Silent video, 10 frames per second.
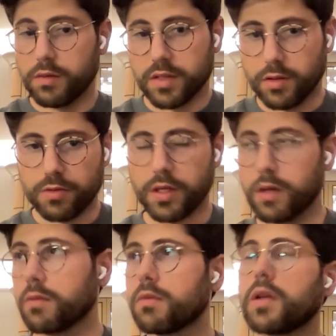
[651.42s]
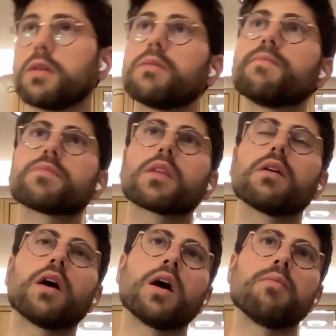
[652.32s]
Satoshi, right?
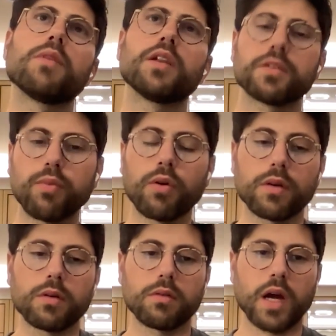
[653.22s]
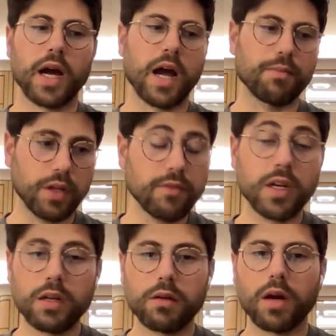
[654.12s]
Um, and it's important. I, I believe
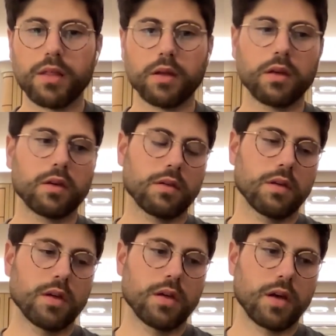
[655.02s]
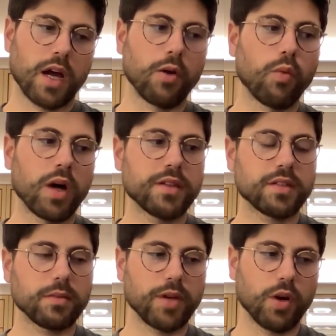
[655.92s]
in it. I think I don't want
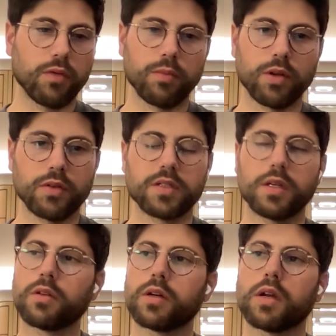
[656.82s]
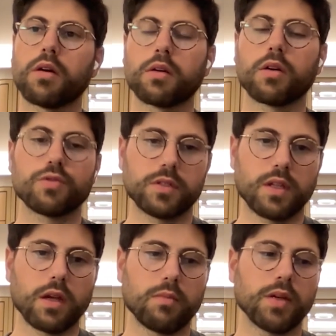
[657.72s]
this to be overblown and saying, look, anon culture is
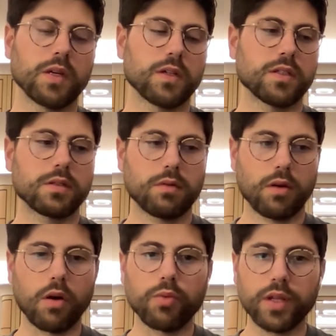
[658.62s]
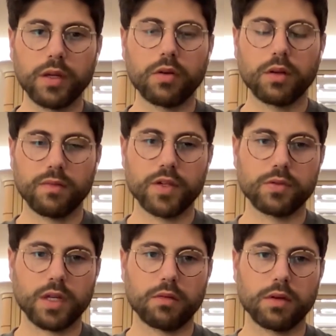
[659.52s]
dead because there are really good
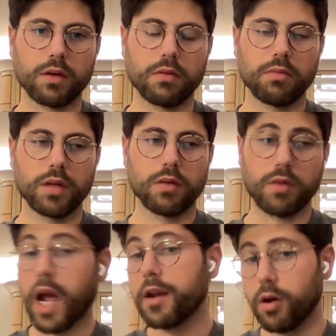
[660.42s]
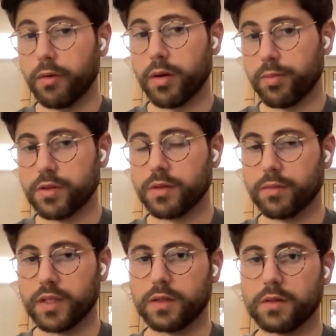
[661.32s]
individuals out there that I know on a personal
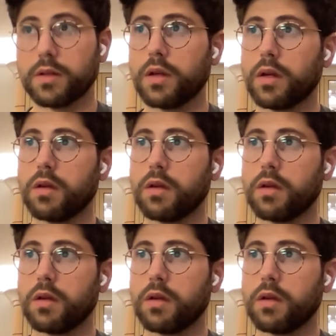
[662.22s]
basis,